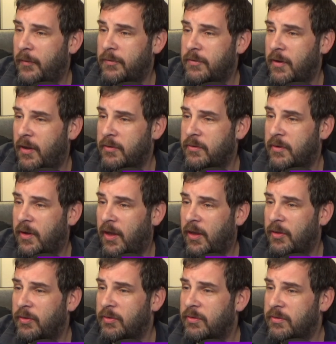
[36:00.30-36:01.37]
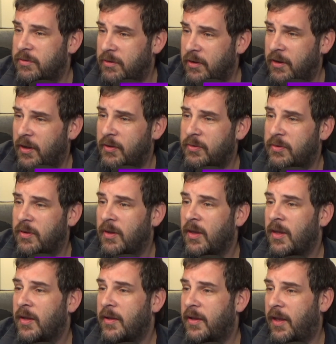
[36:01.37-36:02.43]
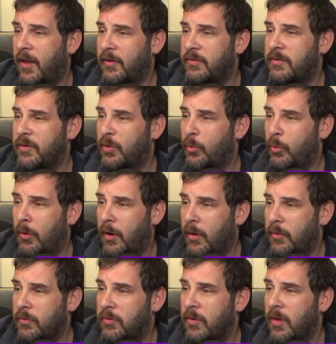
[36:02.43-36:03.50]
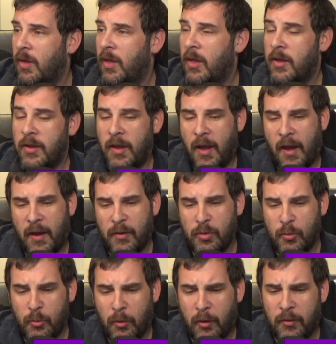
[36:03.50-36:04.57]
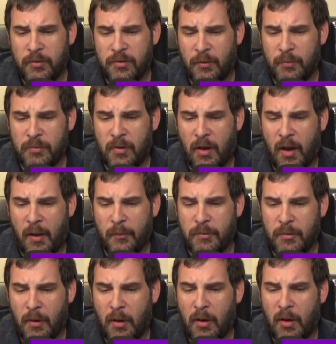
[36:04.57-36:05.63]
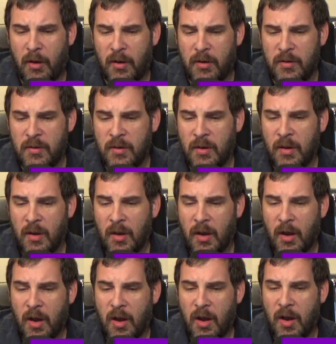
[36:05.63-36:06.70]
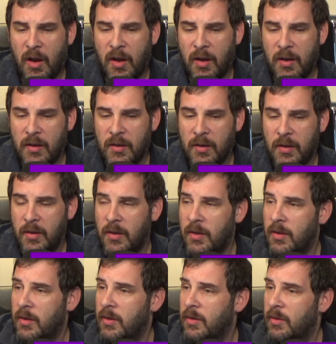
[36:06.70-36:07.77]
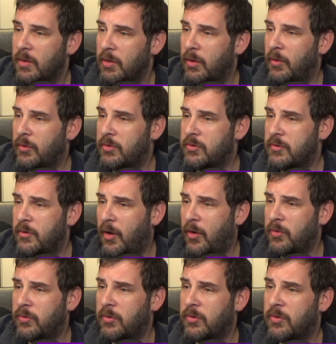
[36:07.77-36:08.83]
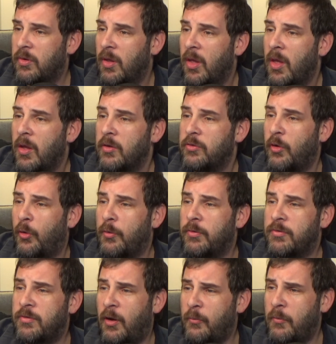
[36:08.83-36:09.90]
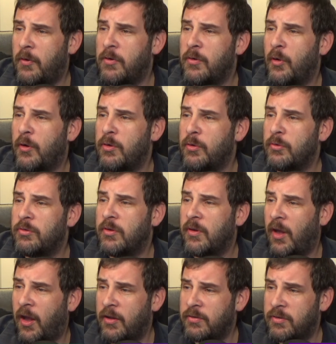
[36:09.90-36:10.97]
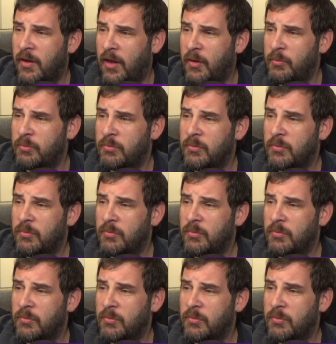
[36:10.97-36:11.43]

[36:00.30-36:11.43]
says can see it, can't see the words. Yeah, the words sometimes are little scrunches. So in summary, you're using Atem,